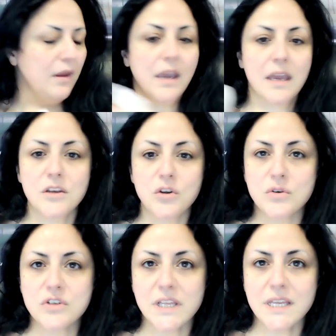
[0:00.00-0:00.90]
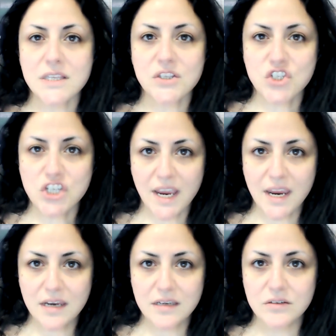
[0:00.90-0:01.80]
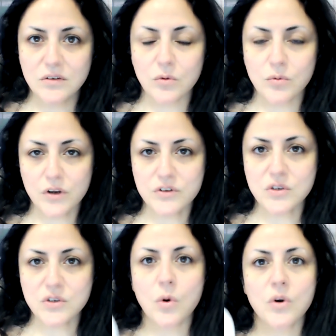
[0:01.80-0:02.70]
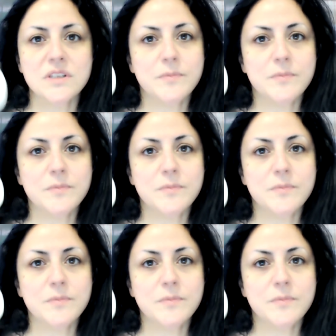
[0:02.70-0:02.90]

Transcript: And usually it's jade or rose quartz,